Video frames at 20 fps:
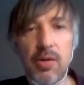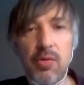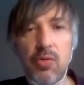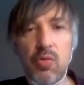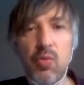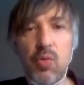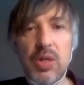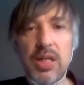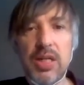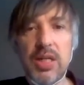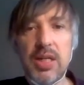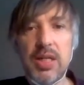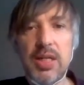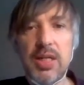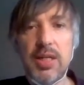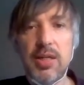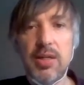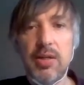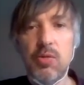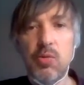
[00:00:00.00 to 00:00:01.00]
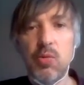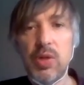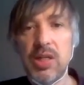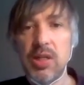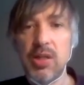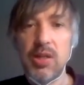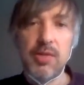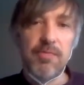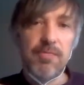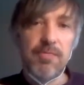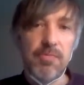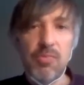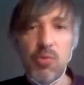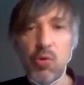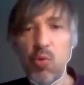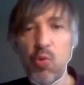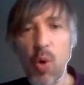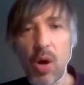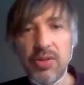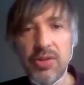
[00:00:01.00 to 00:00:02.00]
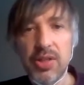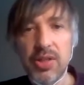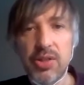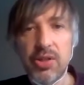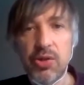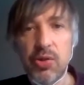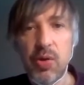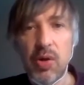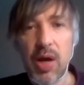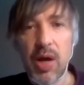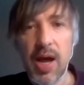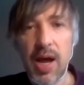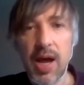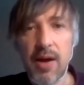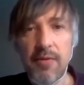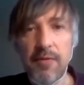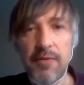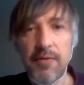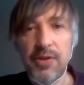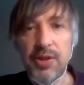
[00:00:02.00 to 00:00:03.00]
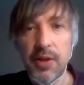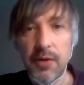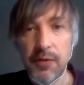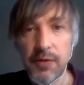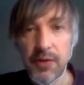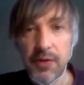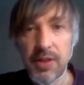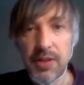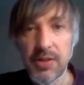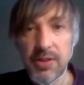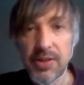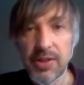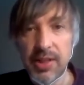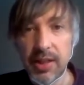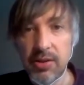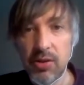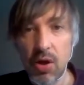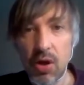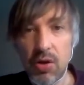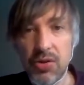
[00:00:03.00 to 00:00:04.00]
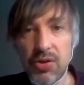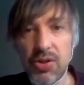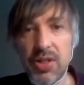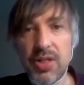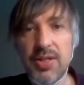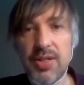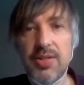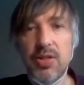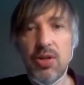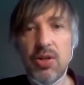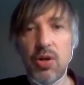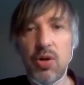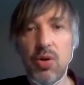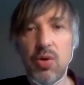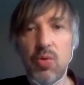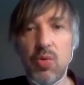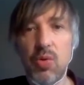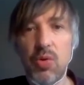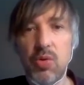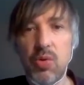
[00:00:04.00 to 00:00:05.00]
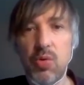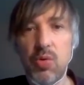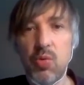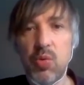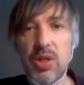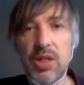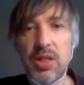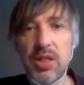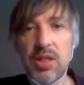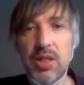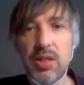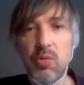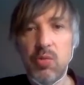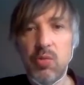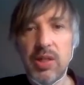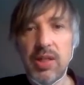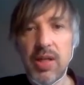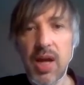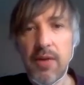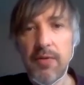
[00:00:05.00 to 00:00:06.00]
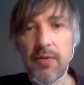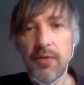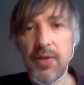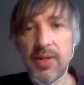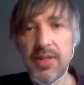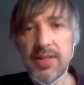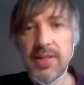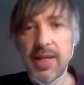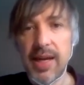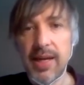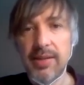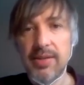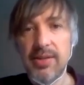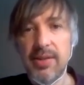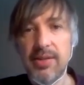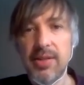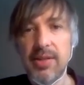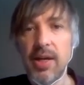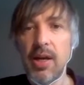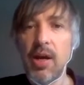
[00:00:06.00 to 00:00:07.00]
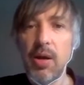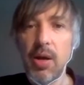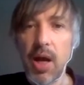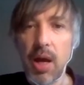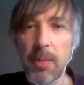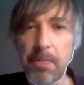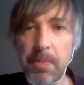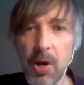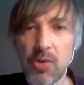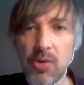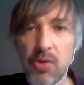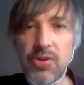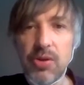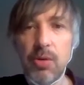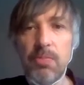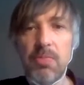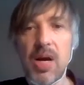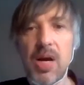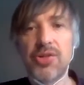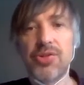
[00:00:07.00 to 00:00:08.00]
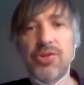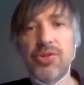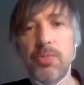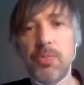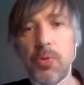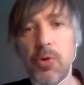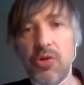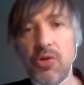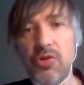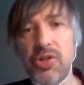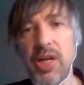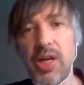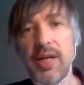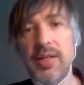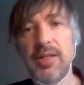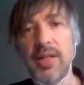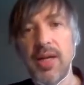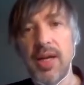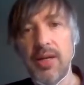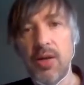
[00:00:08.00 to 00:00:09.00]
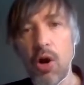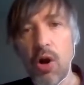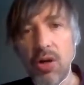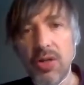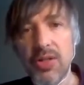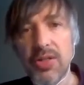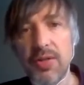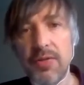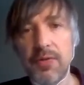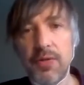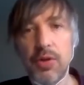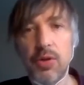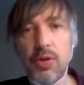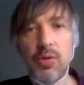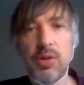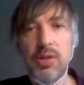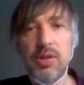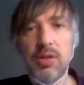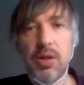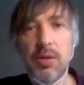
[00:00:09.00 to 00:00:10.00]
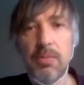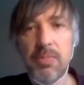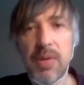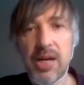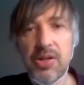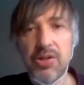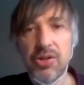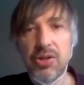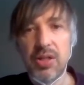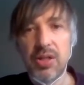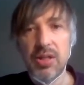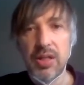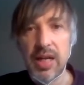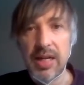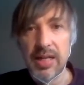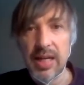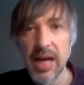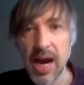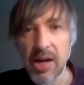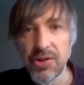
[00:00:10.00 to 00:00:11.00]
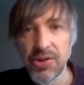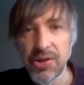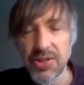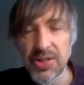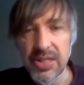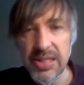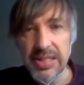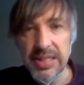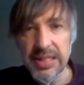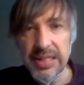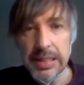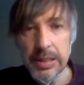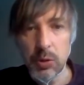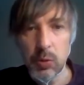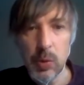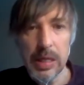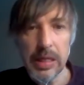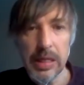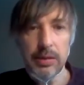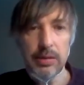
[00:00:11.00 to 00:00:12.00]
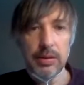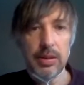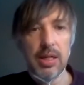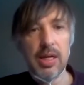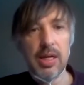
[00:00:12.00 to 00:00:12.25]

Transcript: We wanted to have different technologies. So we carefully selected a post-combustion project, an oxy-fuel combustion, and IGCC as well.